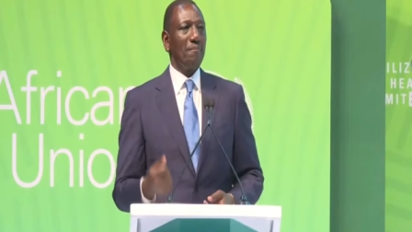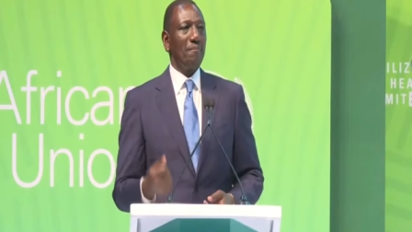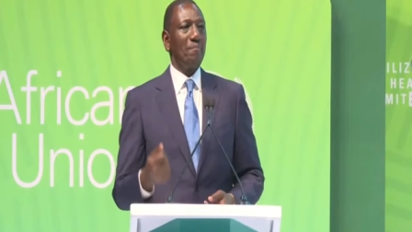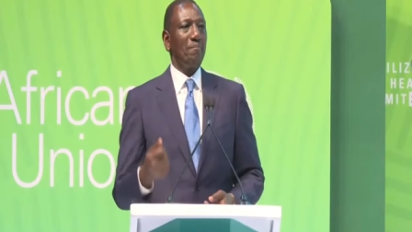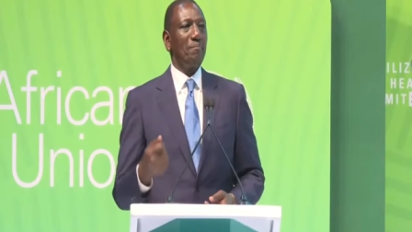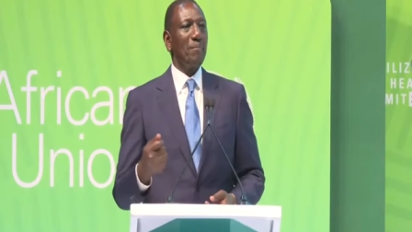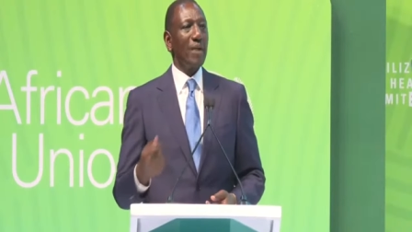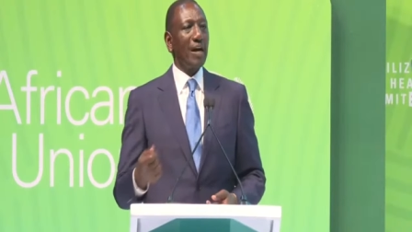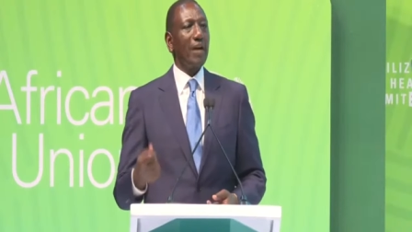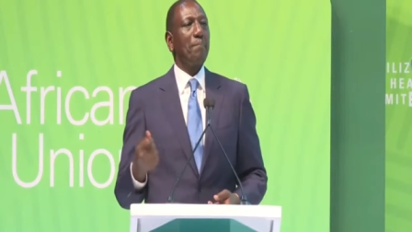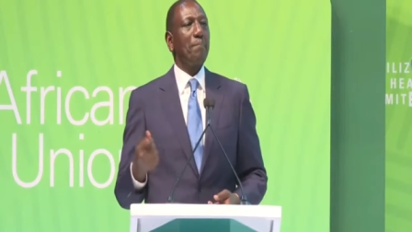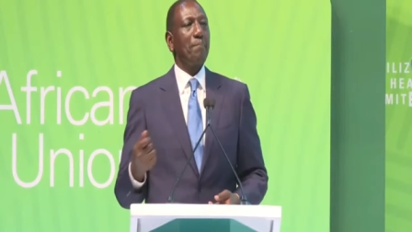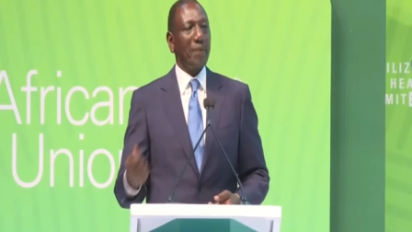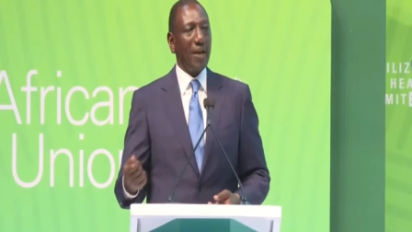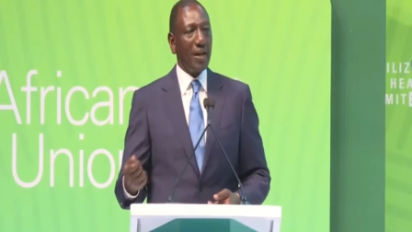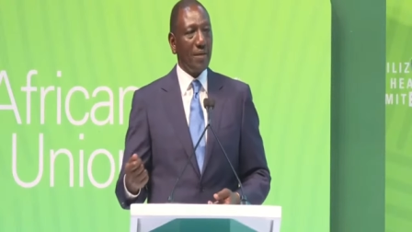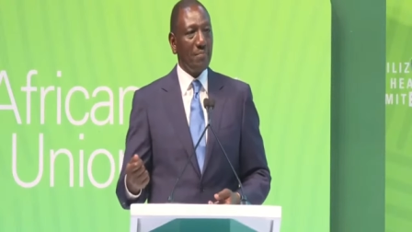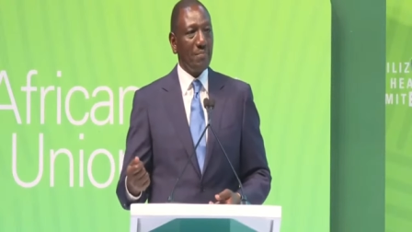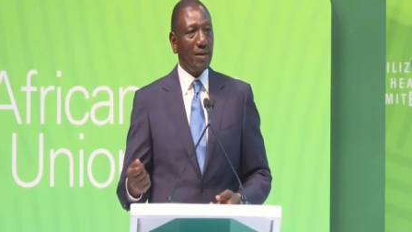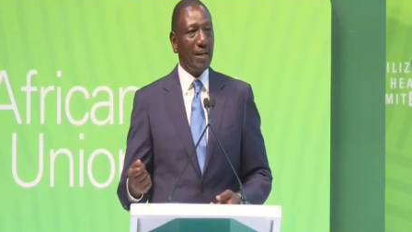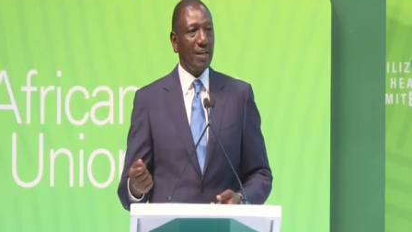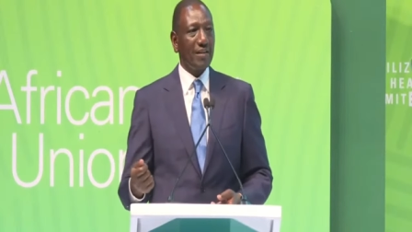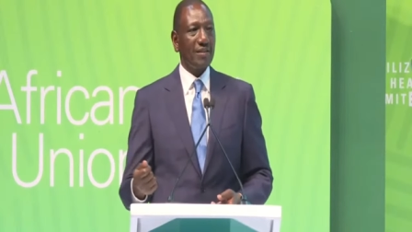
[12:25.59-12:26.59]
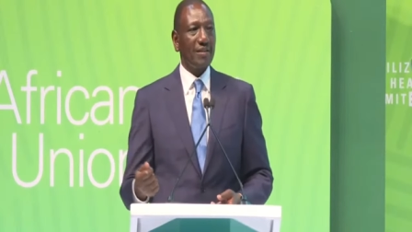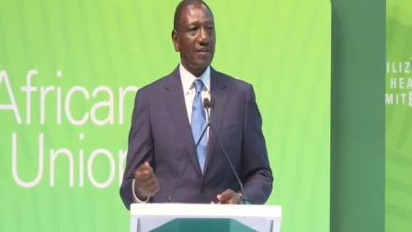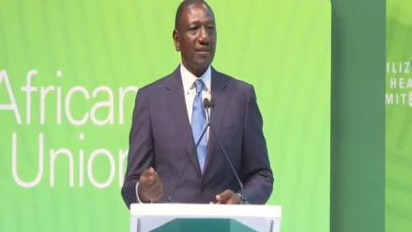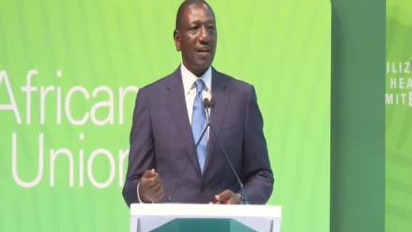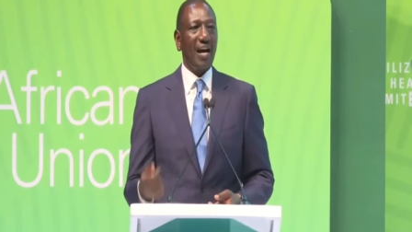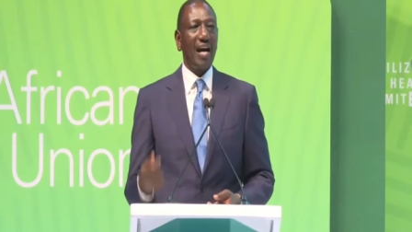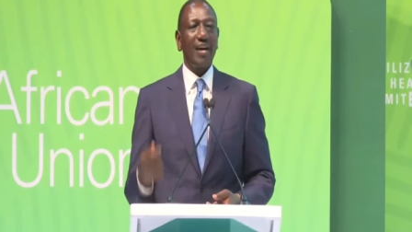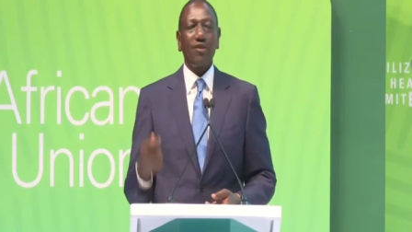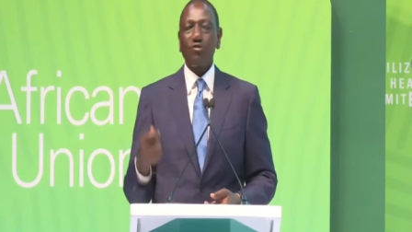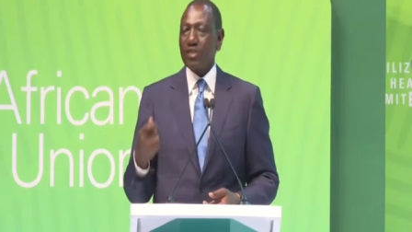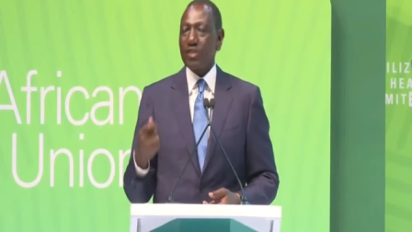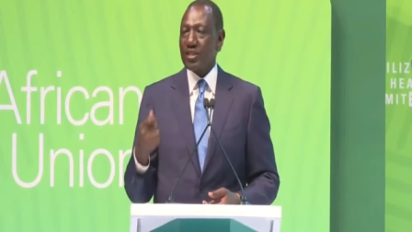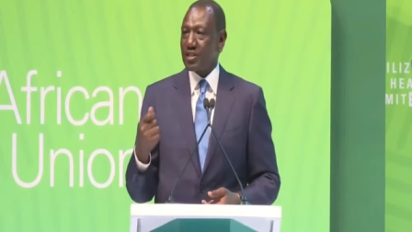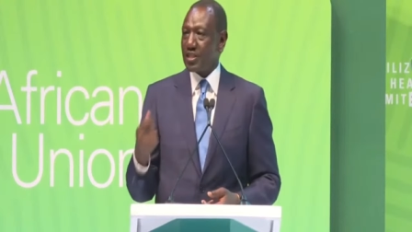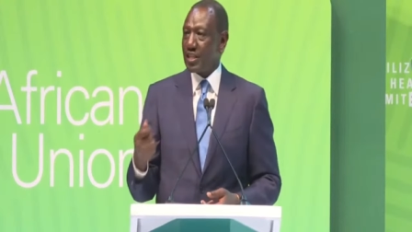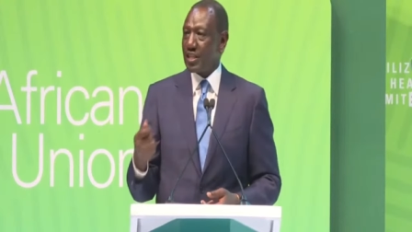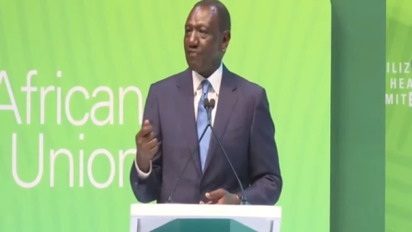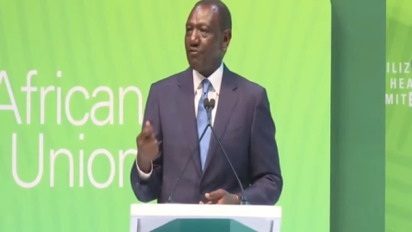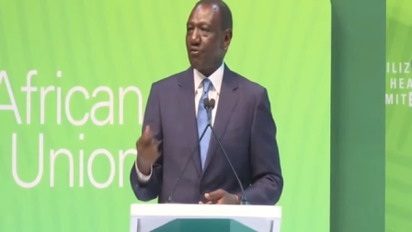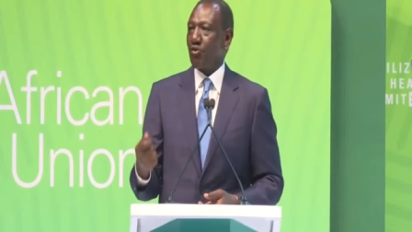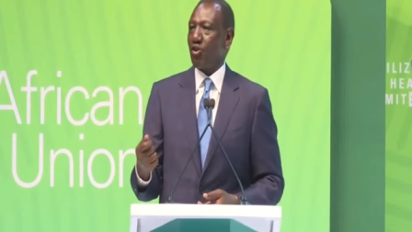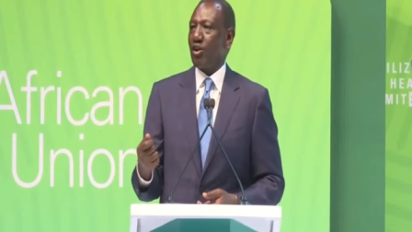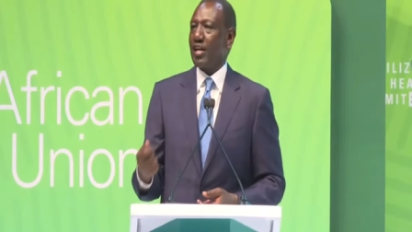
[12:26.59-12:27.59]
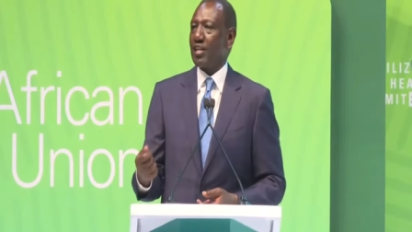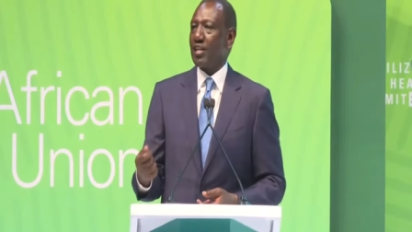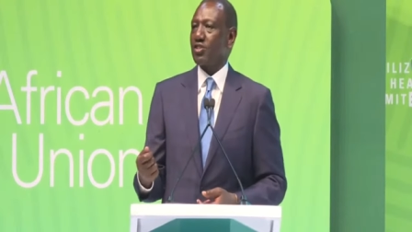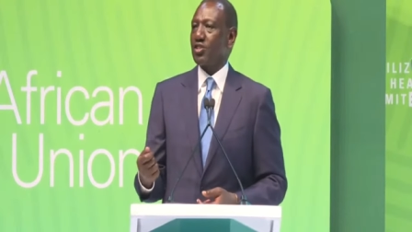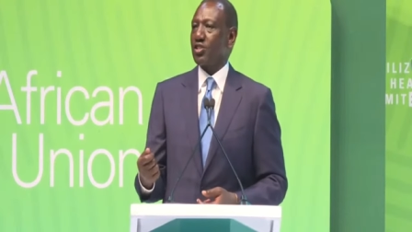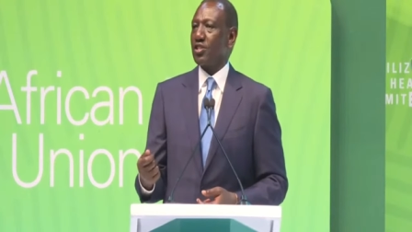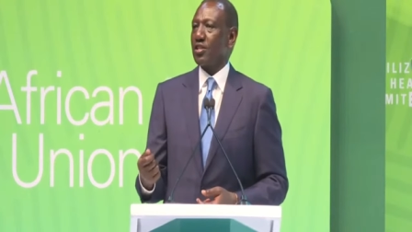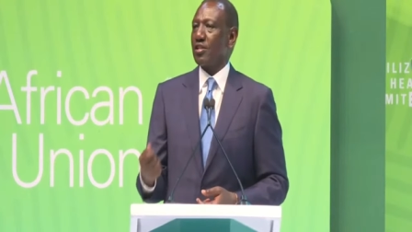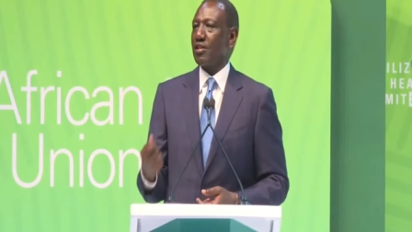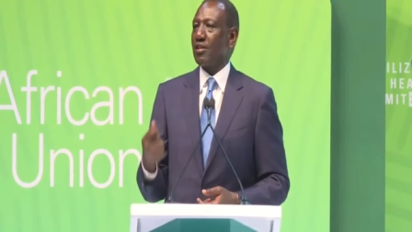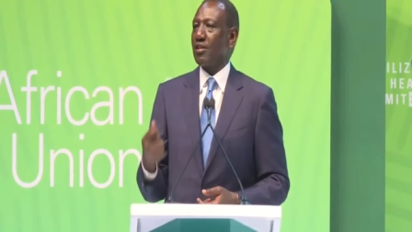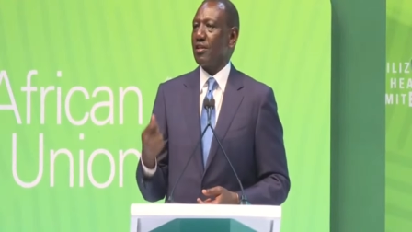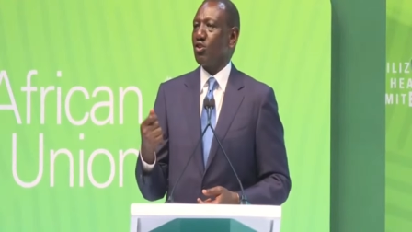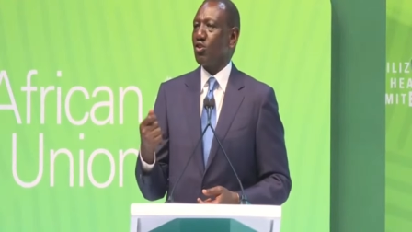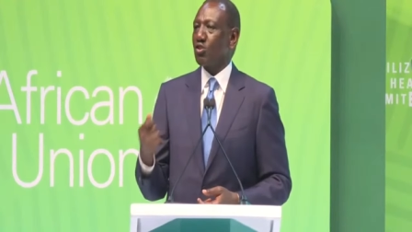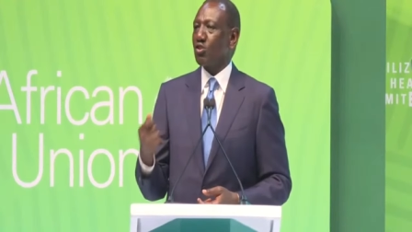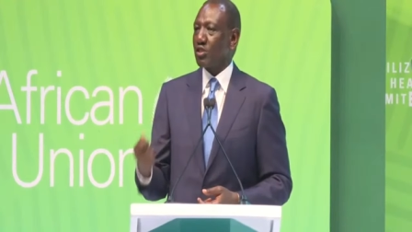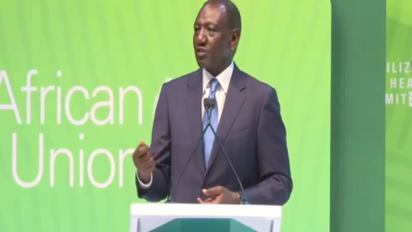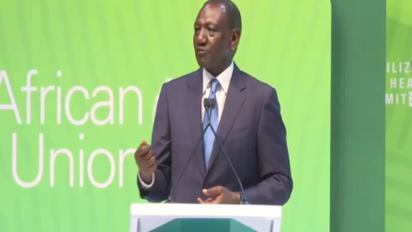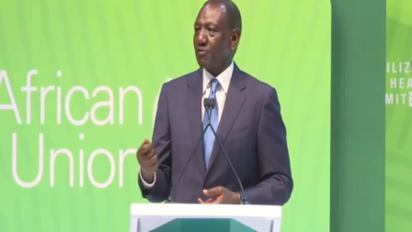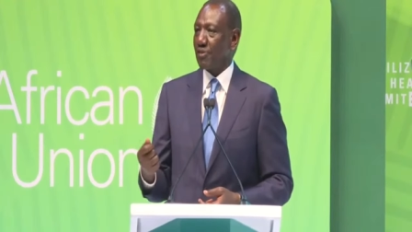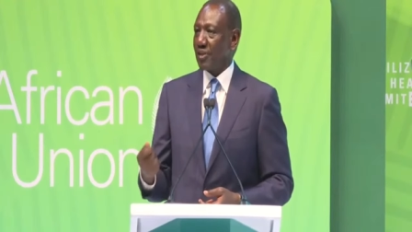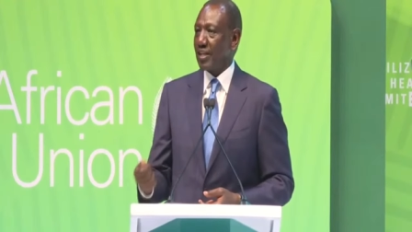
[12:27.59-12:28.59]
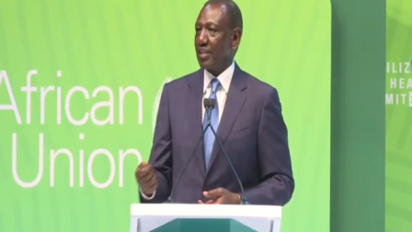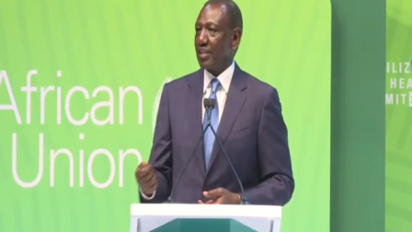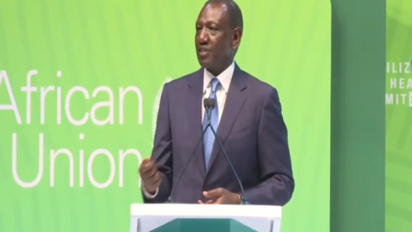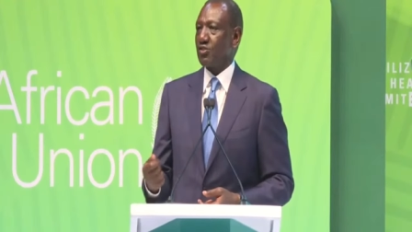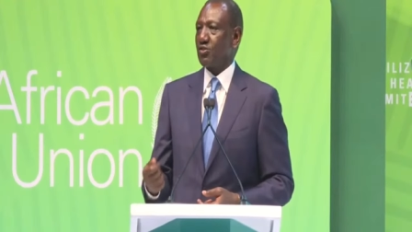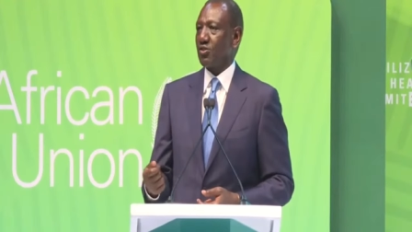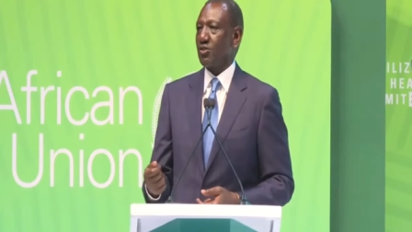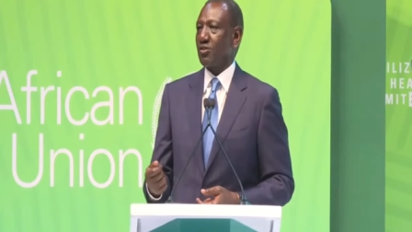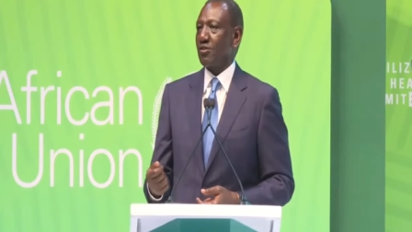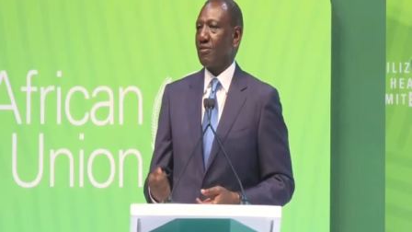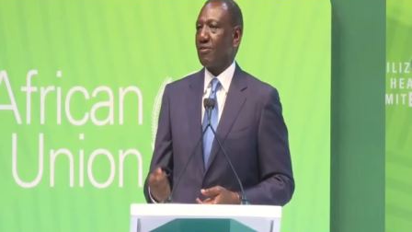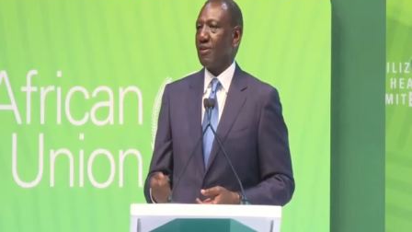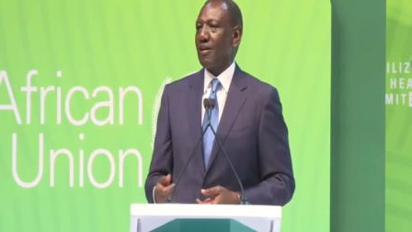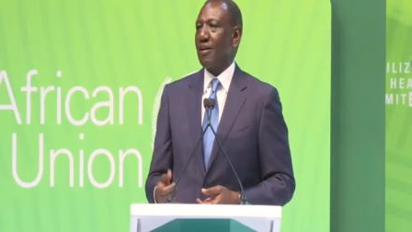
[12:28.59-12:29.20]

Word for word: make payments, and receive collection notification